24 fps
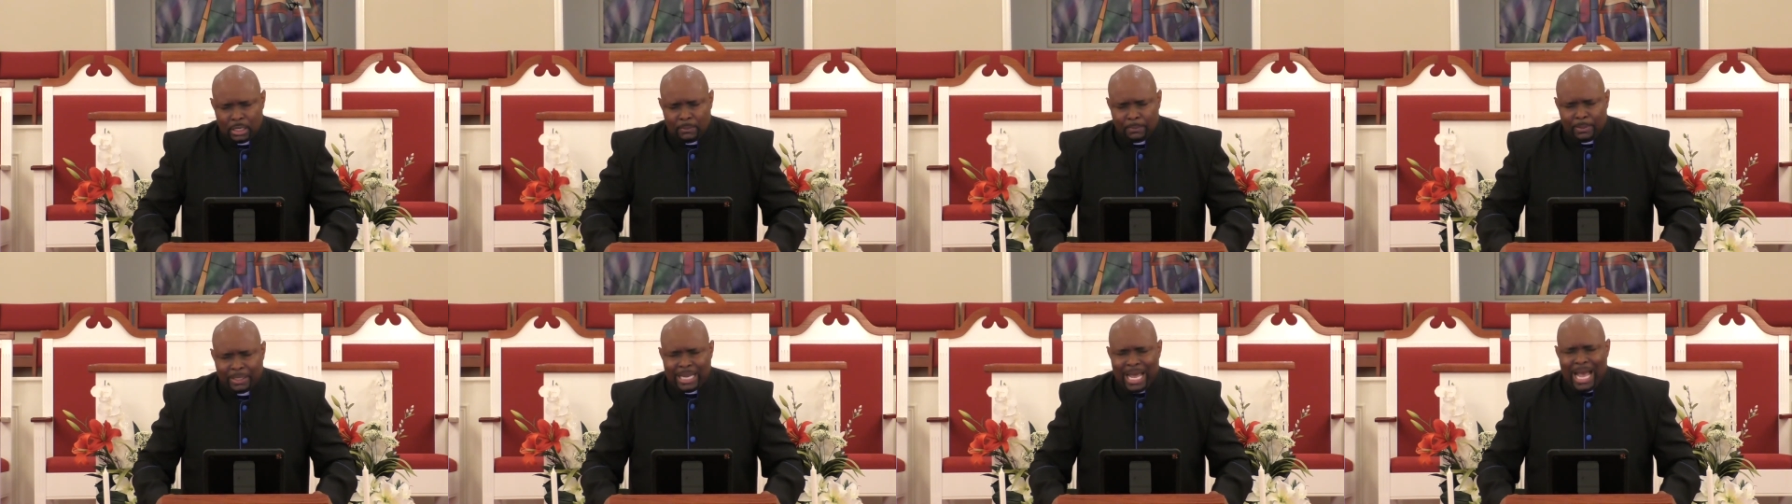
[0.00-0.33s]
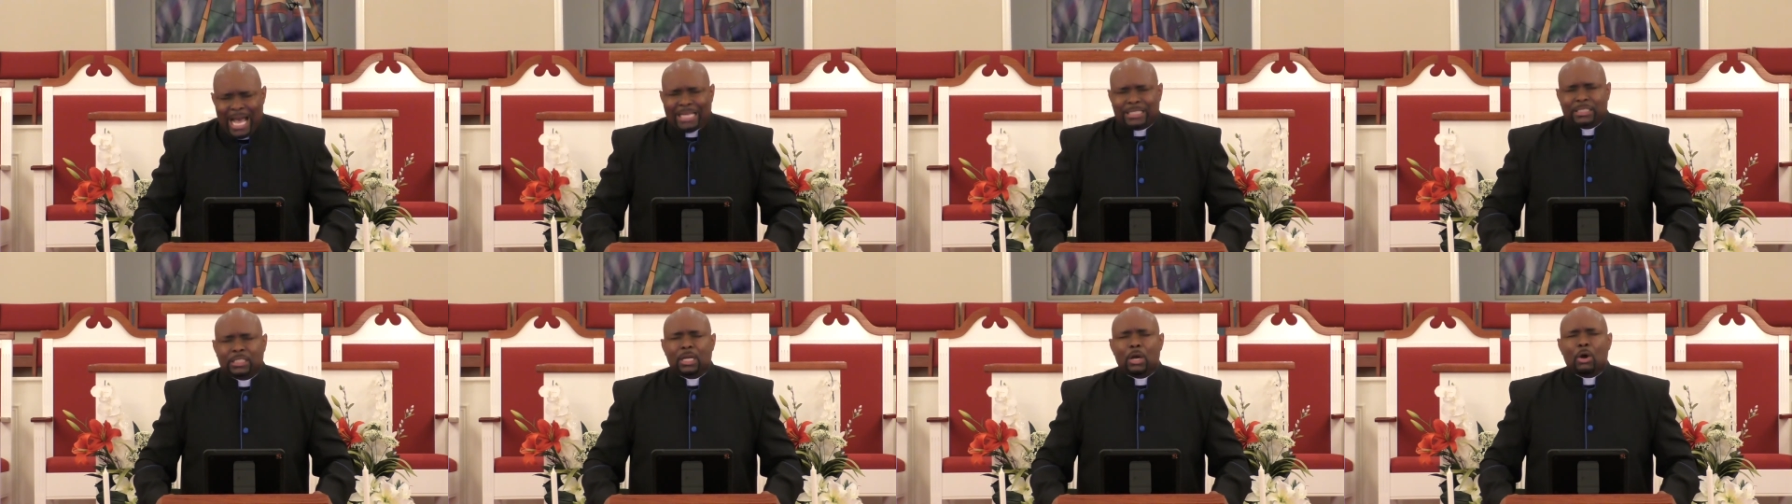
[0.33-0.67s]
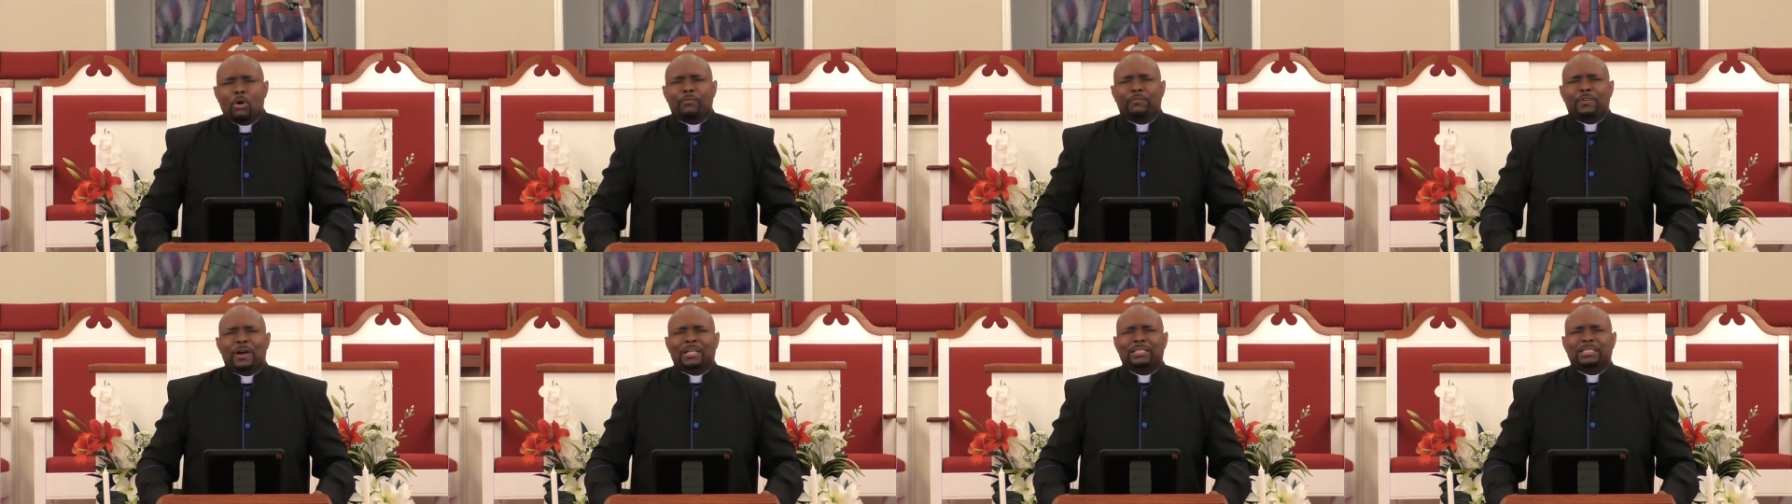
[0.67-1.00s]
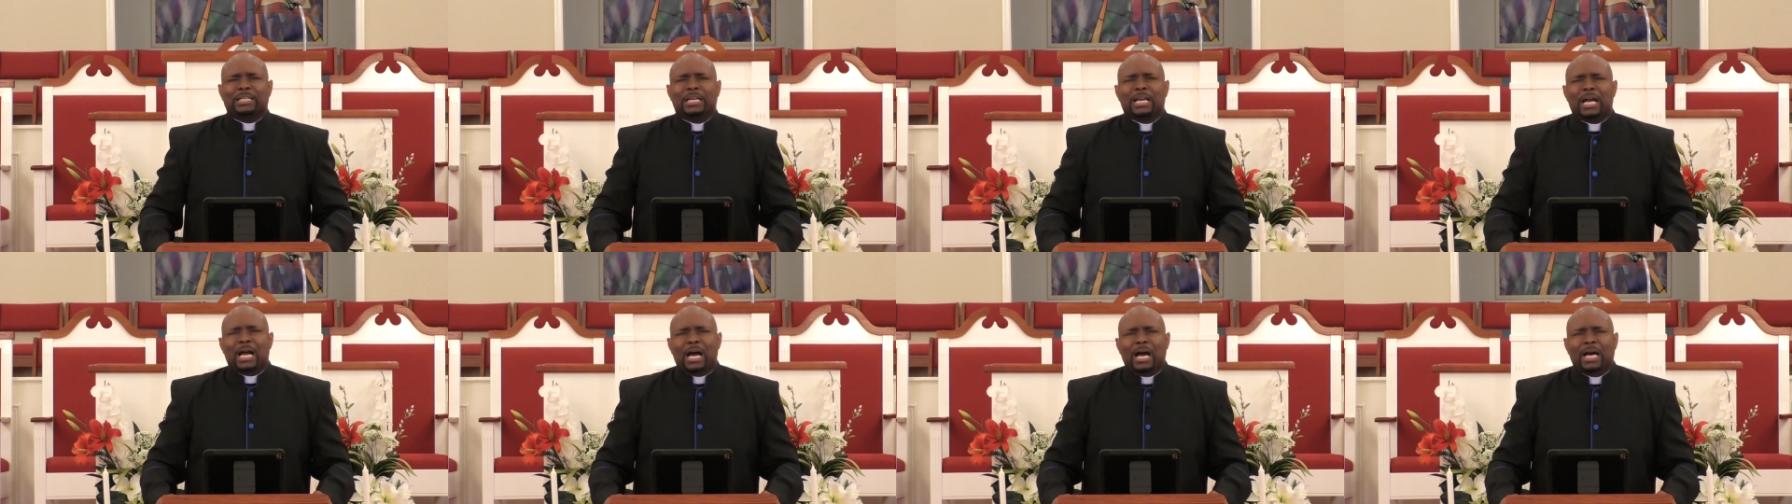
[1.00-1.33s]
But I know, Father
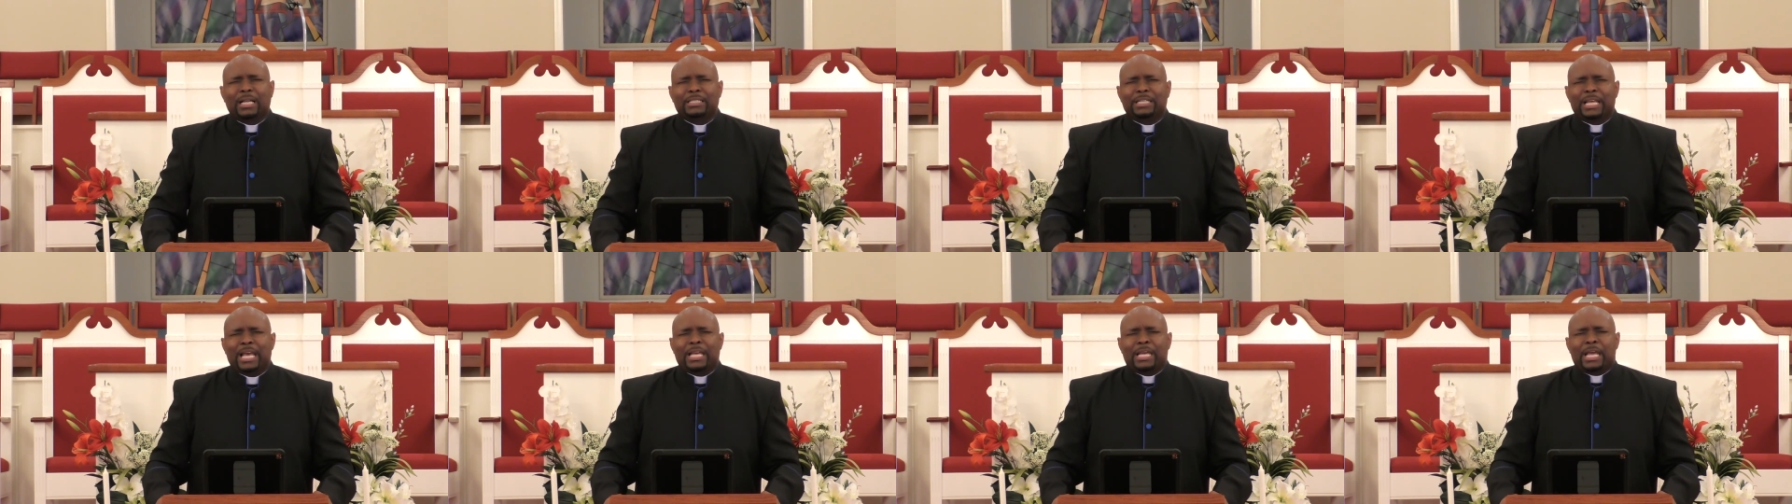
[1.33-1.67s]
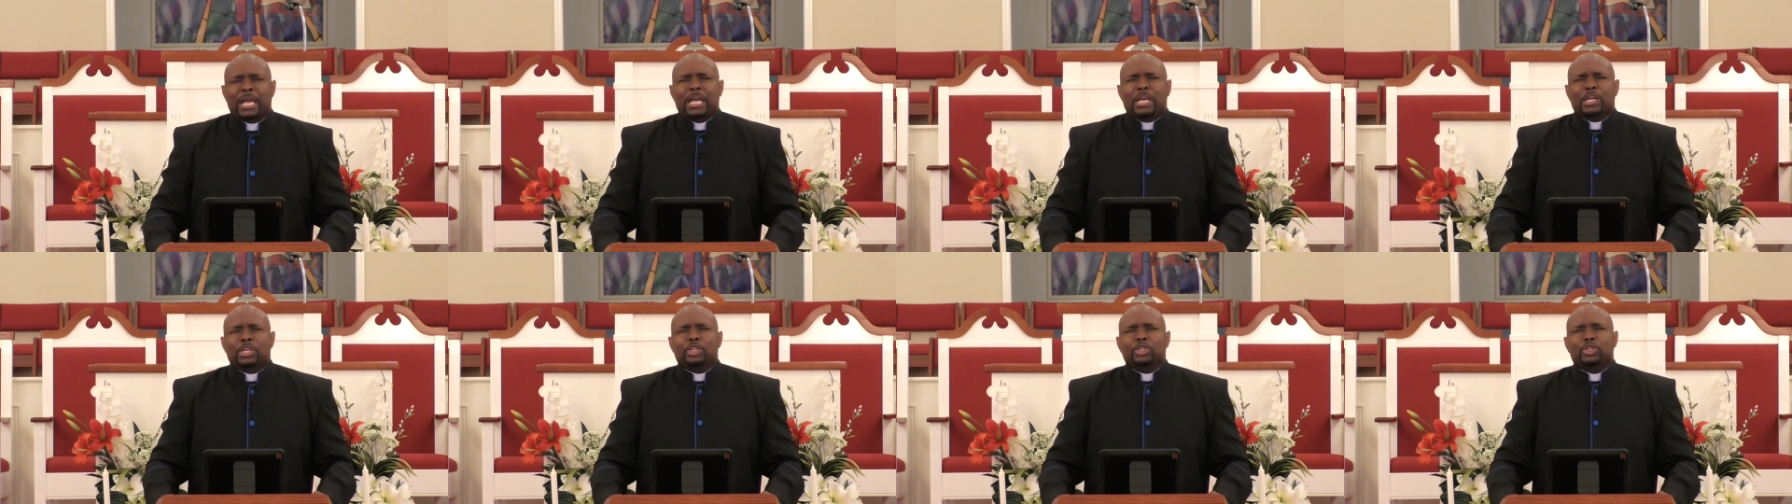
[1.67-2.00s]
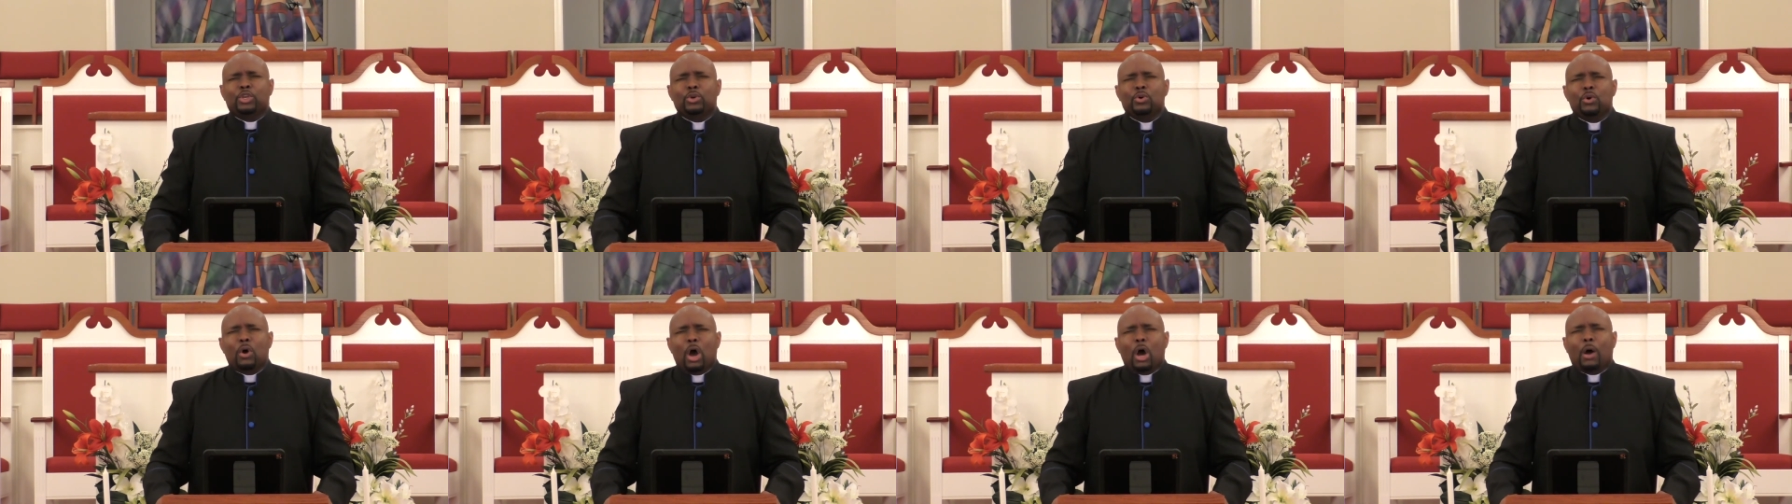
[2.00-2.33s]
God, that you